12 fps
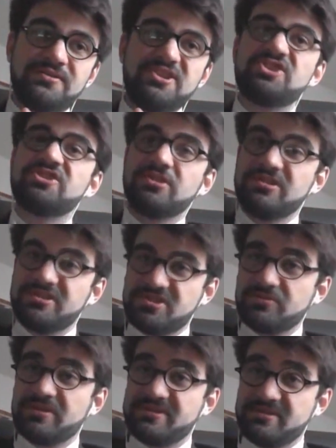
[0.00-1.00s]
digital
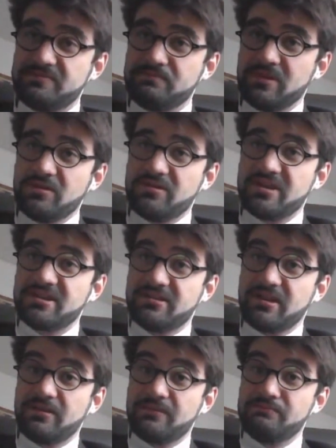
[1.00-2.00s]
literacy that
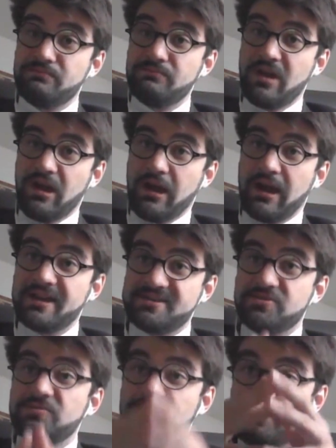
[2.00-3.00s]
has
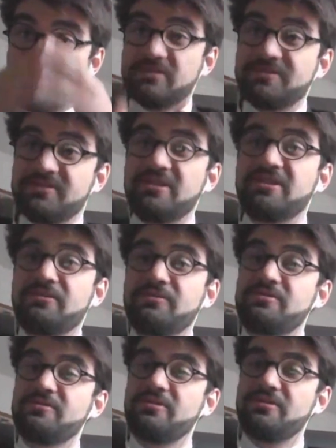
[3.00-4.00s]
to be built in
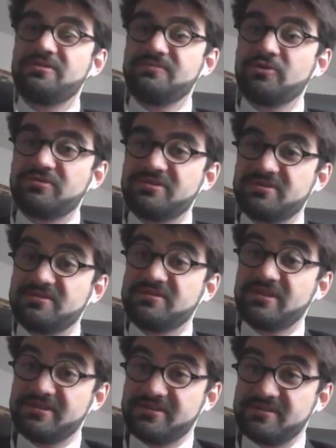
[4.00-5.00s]
our democratic
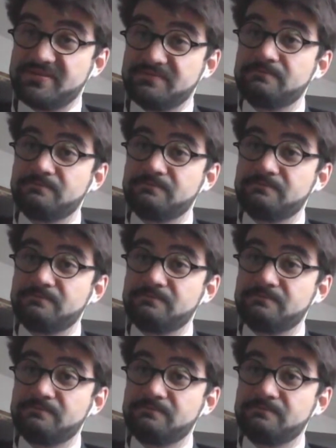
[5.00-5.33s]
societies.